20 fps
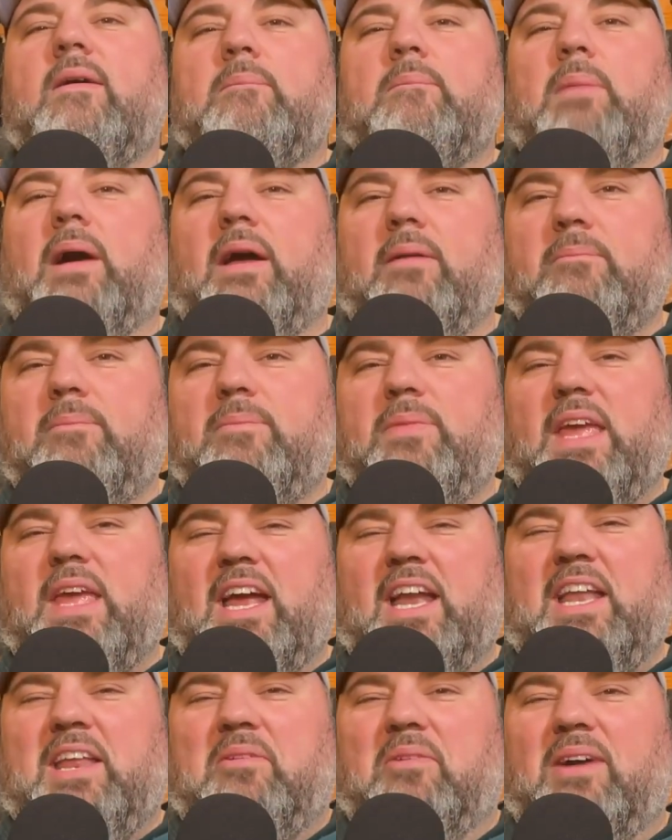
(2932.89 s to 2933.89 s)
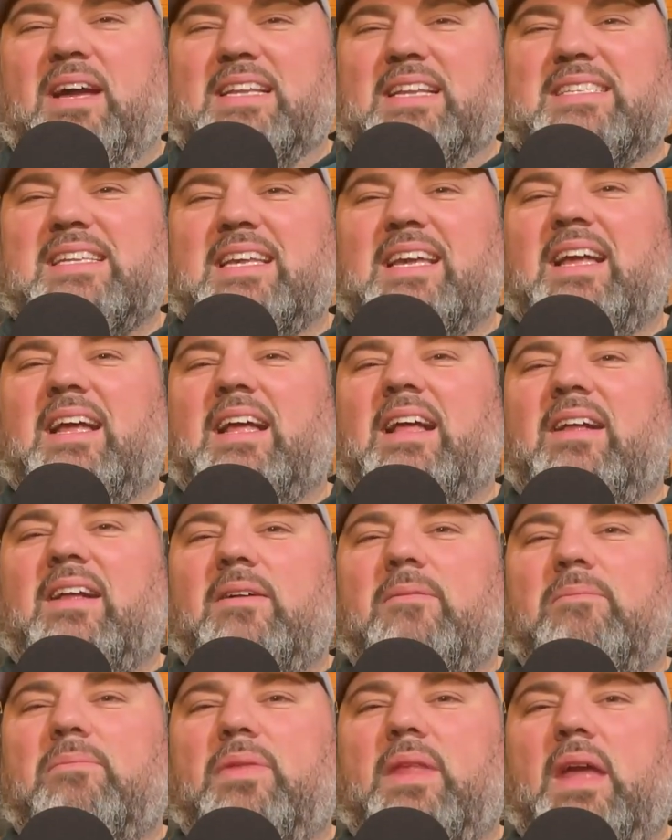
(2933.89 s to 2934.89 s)
But anyways,
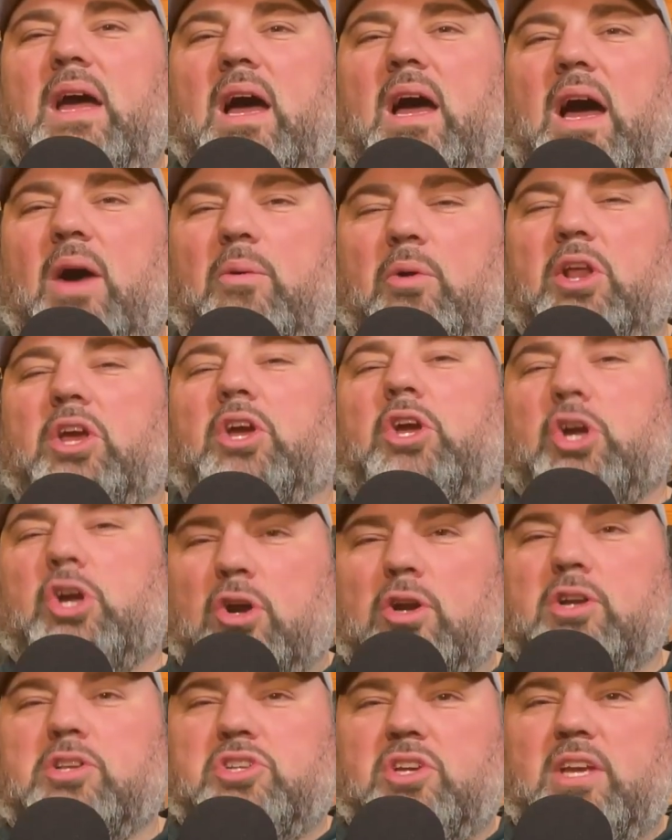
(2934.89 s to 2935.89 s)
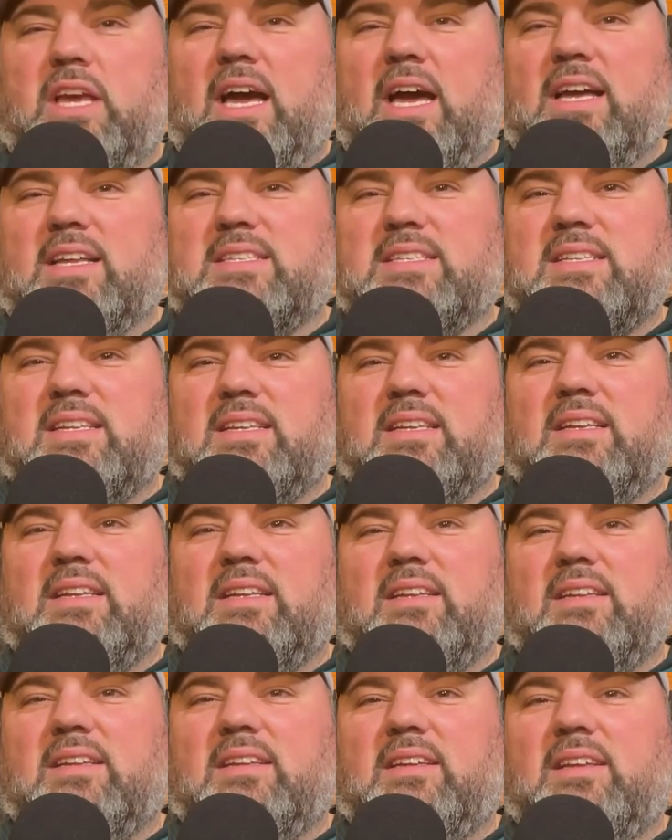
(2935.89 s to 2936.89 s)
I want to encourage you guys,
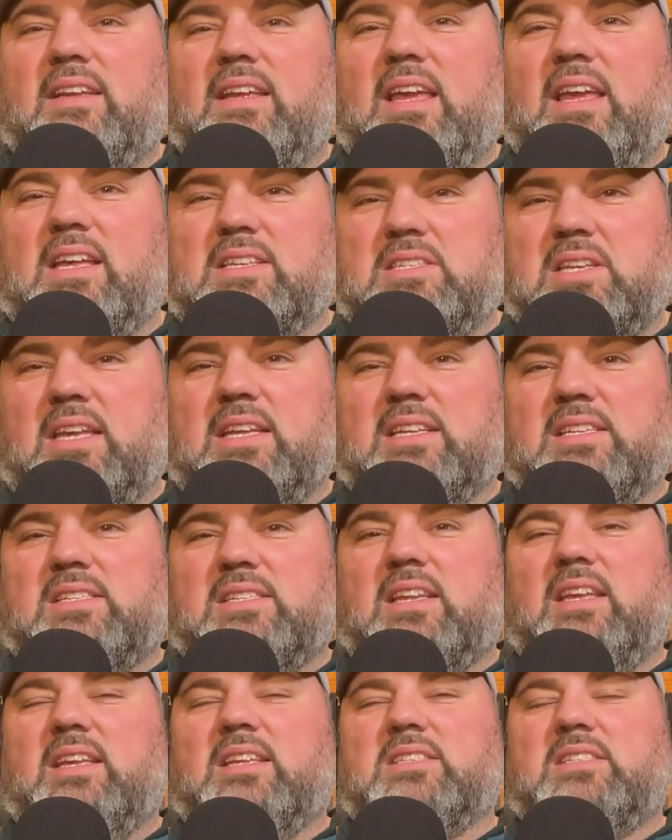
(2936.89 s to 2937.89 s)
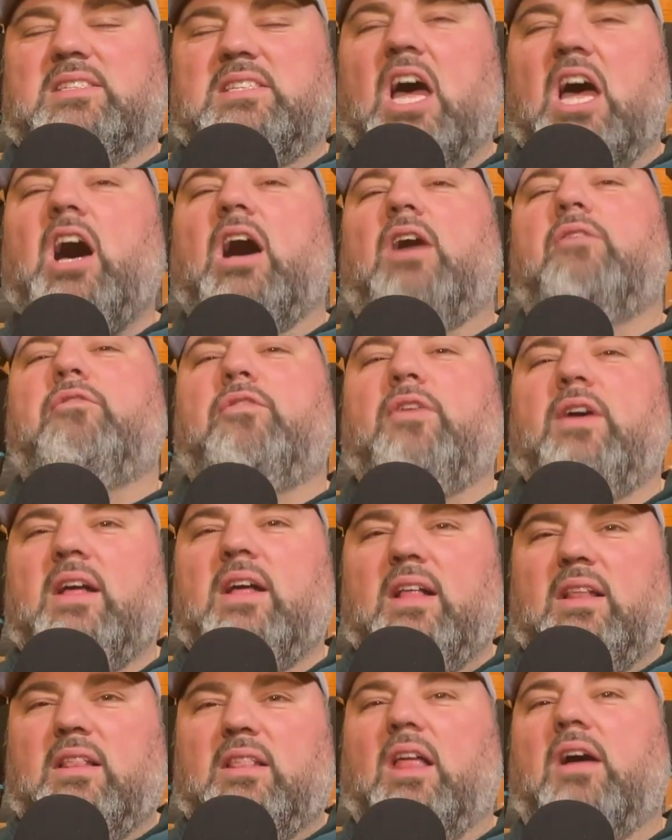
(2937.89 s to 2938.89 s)
is, is, is tough
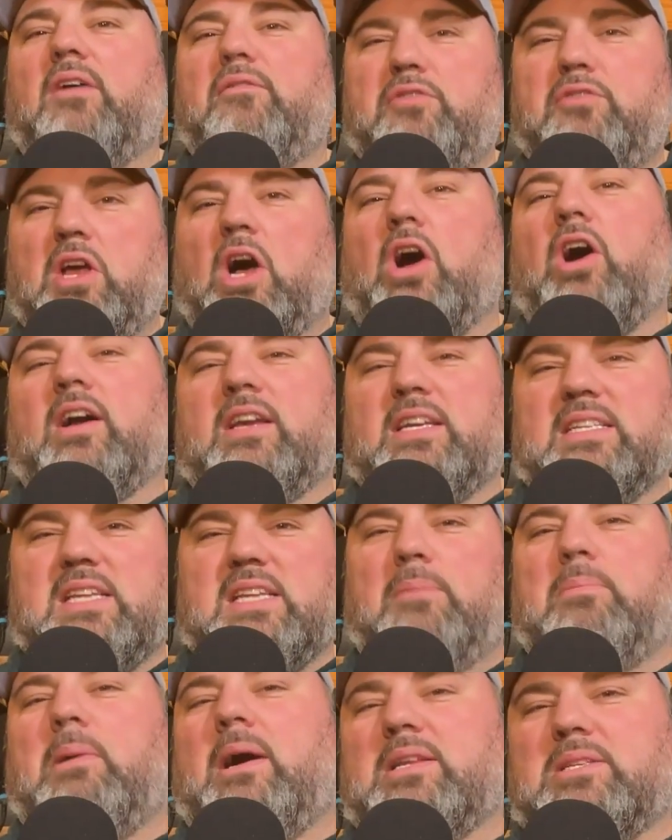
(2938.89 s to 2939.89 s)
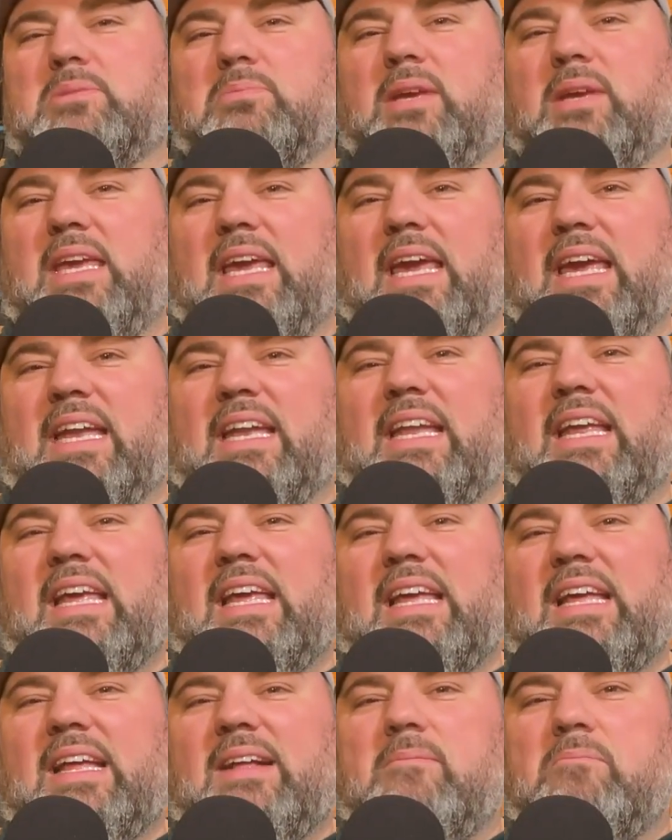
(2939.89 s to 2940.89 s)
love talk as I possibly can,
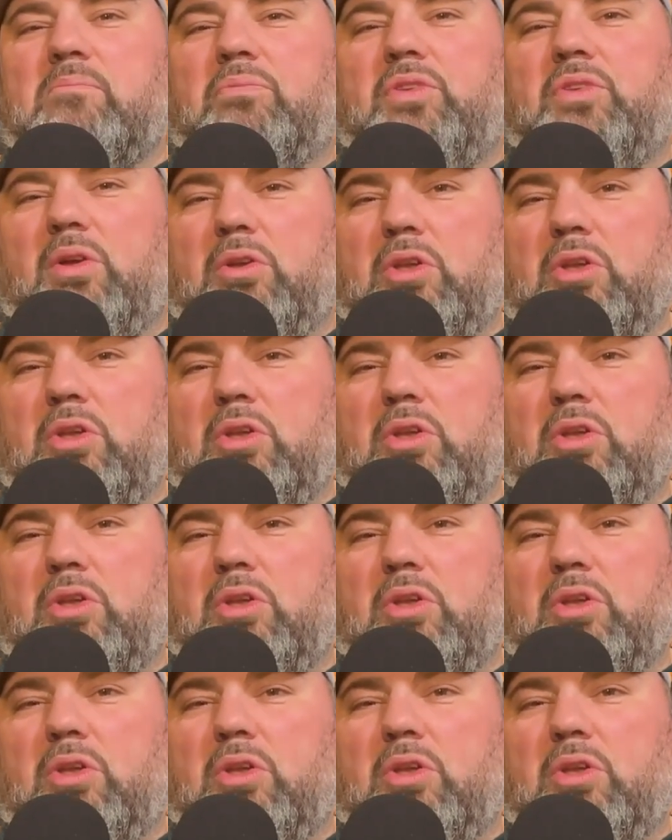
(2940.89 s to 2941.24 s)
to